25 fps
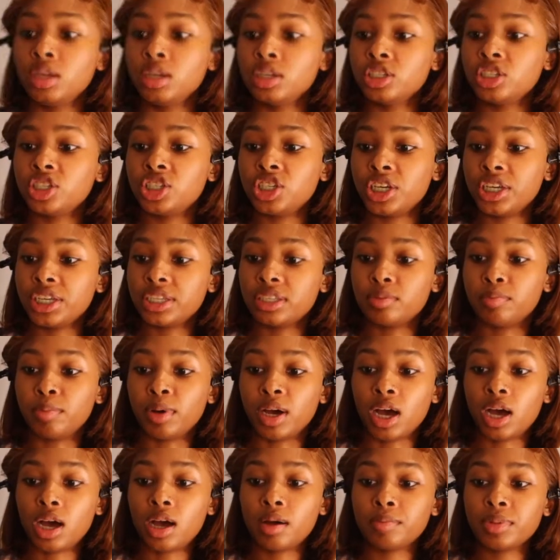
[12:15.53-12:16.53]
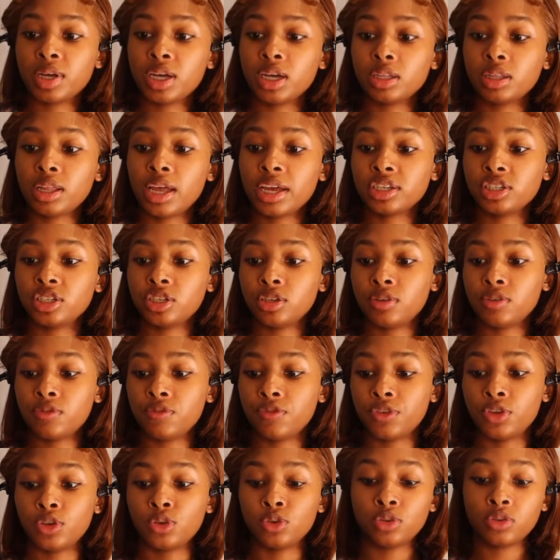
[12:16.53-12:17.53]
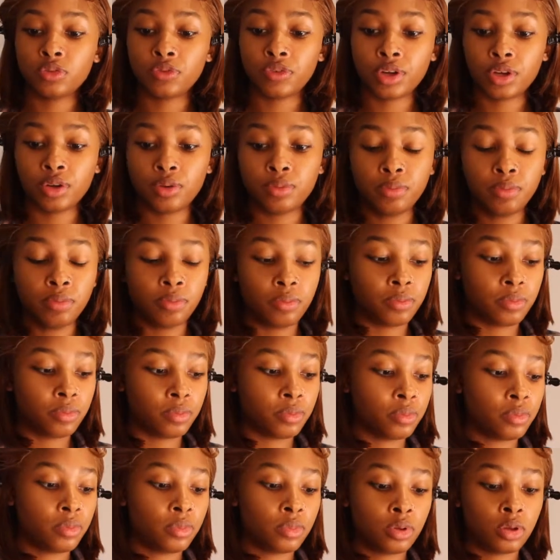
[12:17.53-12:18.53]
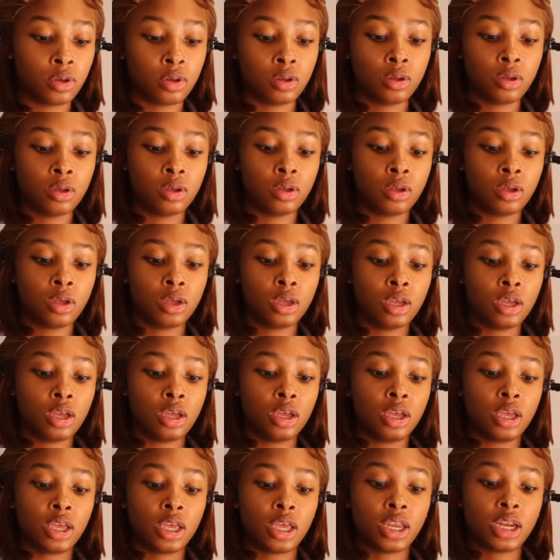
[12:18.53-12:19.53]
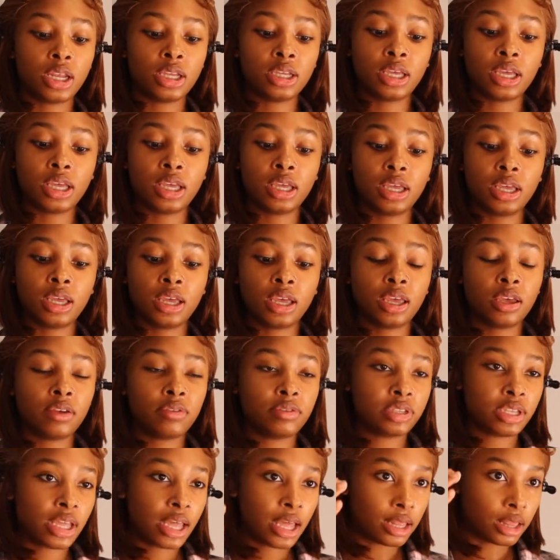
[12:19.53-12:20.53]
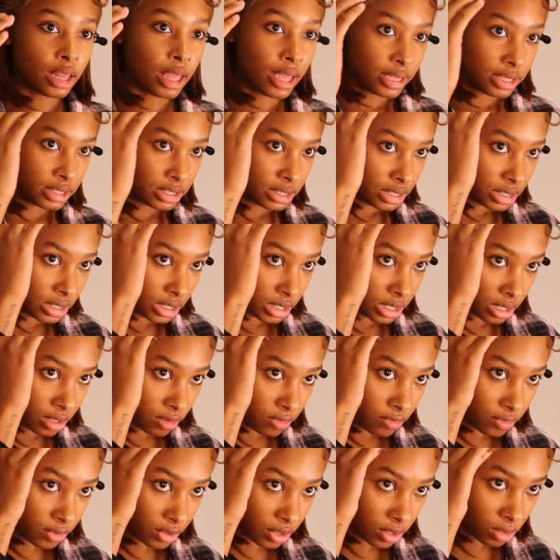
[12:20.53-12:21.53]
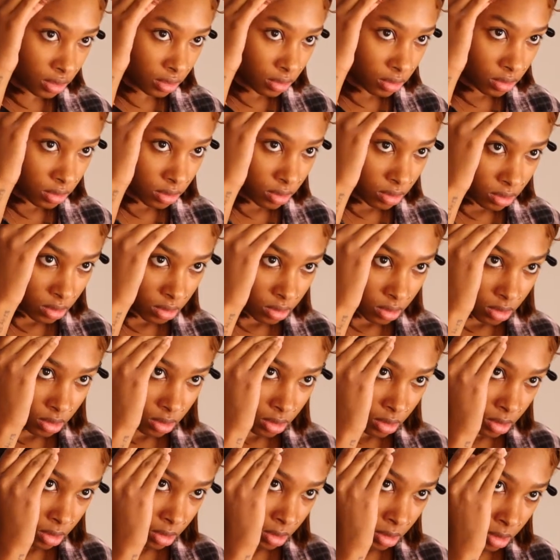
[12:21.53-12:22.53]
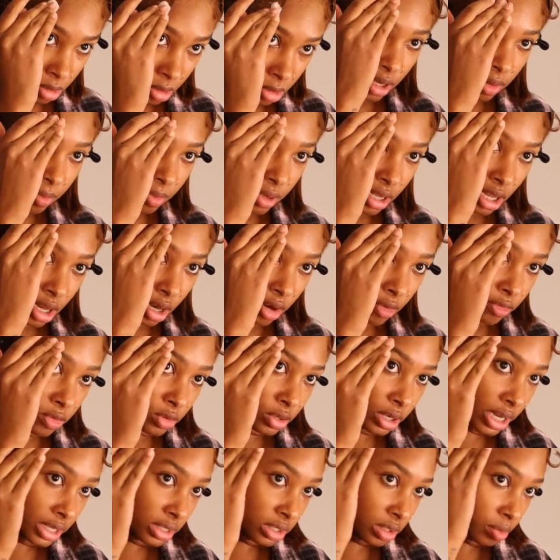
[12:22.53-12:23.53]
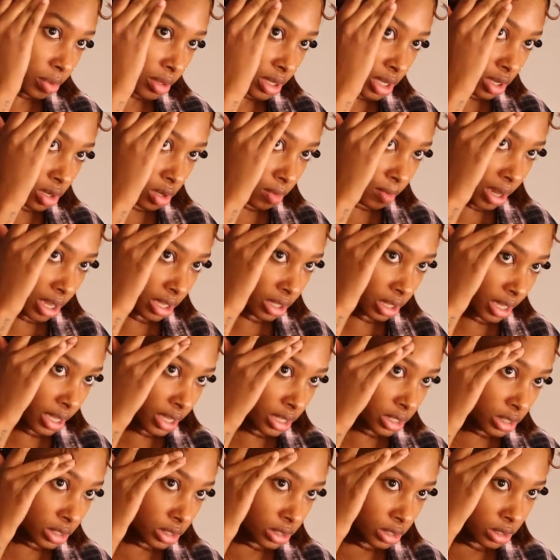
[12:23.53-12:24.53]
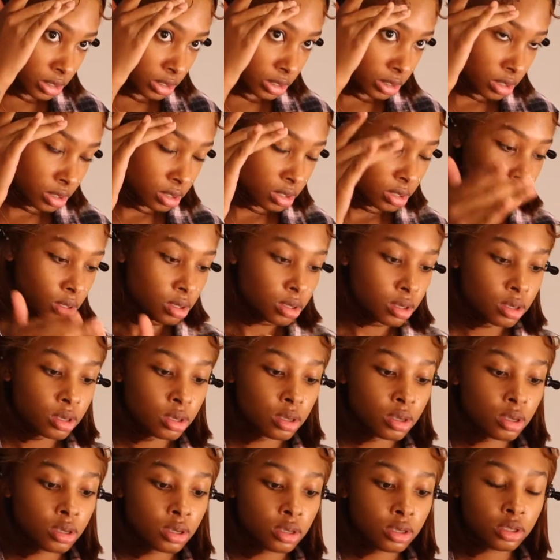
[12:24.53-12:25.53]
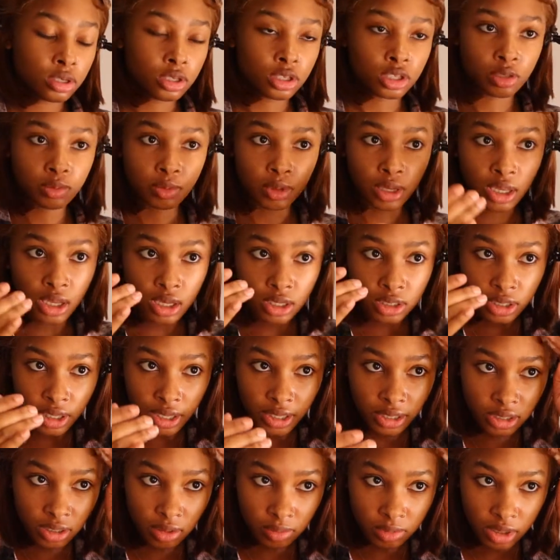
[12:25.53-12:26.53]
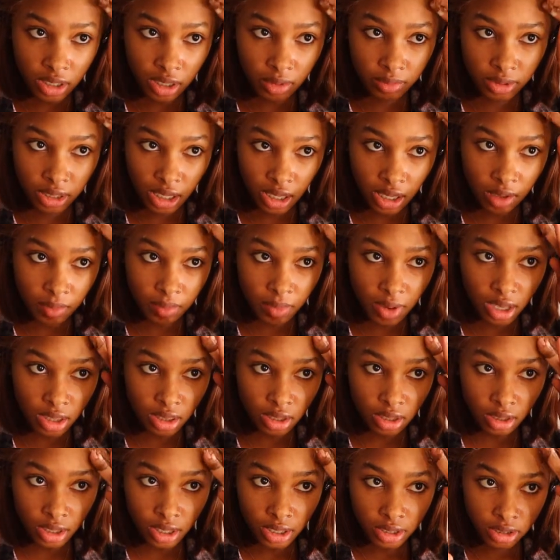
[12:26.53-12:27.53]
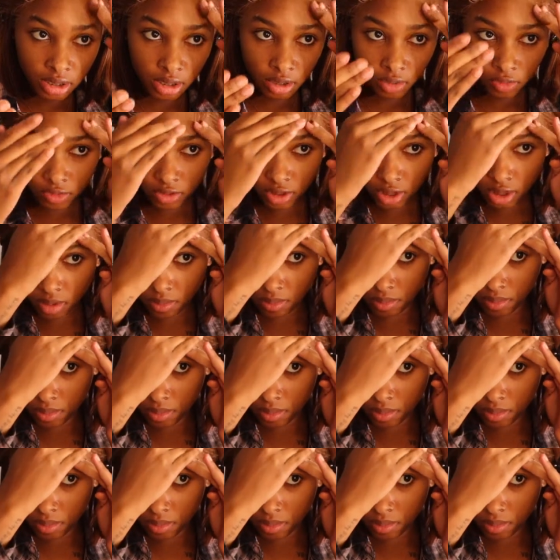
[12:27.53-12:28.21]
She Is Bomb collection fuse foam, and it gives that like sticky feel. I'm gonna be careful not to put it on my lace, just because like sometimes that can make the lace lift up.